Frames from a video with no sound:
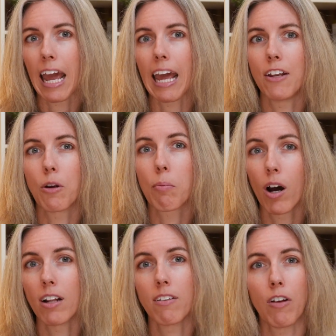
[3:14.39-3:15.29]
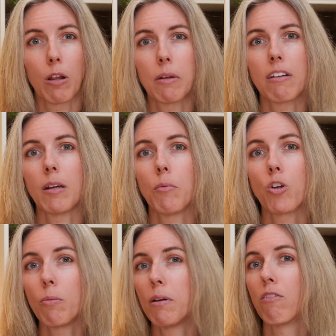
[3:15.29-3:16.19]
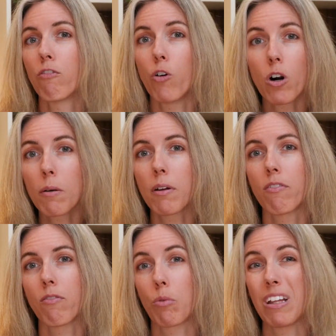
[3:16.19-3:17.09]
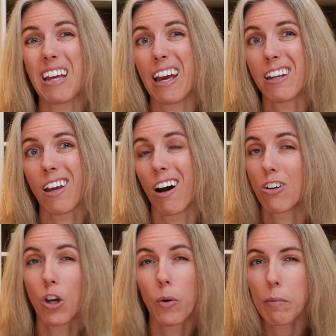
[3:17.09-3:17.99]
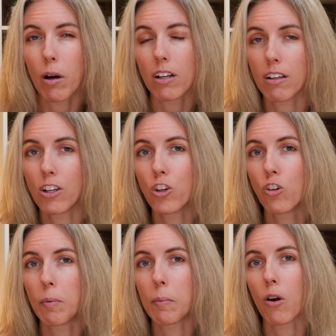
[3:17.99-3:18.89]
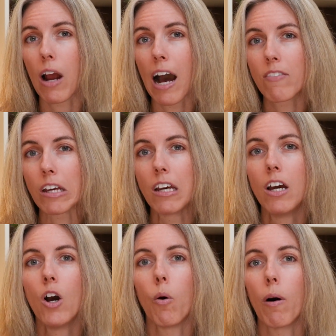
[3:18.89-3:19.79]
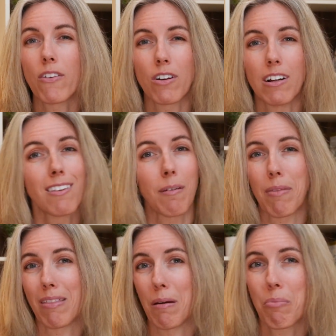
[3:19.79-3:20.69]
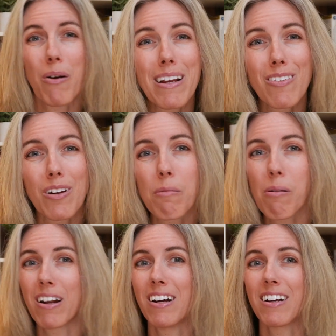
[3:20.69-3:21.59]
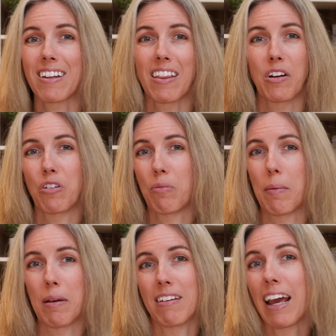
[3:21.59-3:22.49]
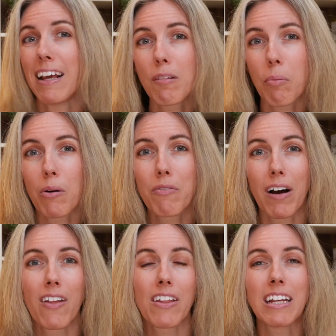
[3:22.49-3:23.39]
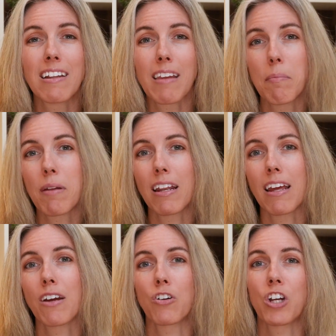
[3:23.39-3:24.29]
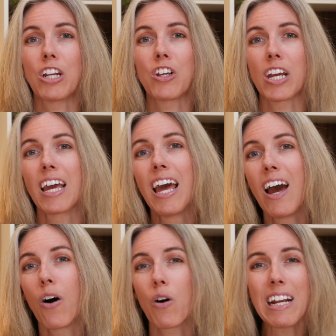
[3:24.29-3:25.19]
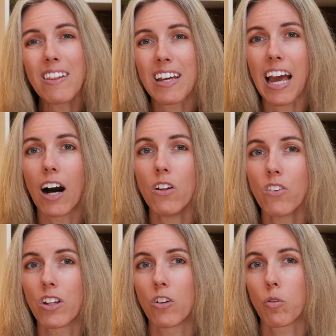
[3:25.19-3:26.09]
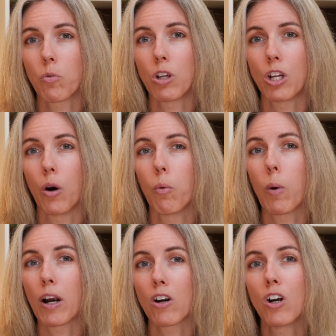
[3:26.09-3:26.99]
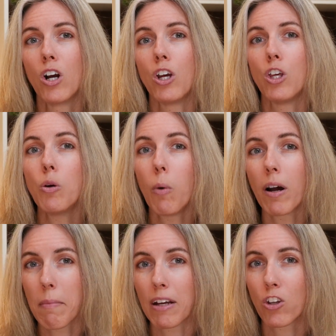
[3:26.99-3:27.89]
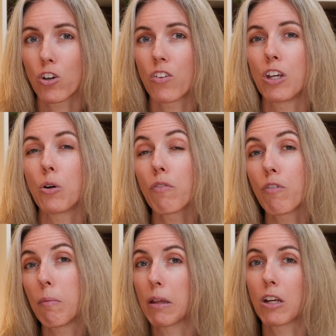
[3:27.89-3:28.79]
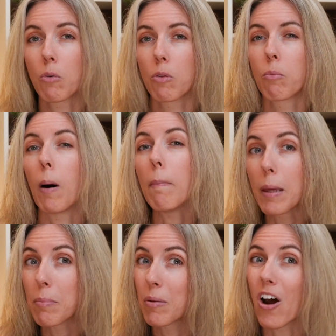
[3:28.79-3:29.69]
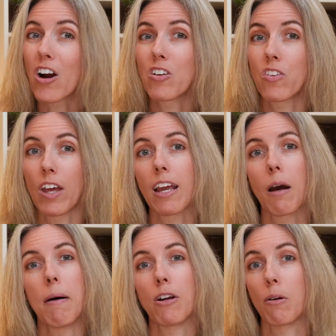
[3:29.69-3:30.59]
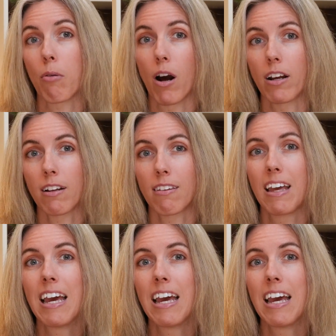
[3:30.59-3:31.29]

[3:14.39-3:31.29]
And your product development team should be informed of really any ongoing product issues people are having, whether it's something that breaks on your product, there's maybe a taste profile that needs updating or changing, or anything else that's, where you want to make sure that you're familiar with what people are saying about your products.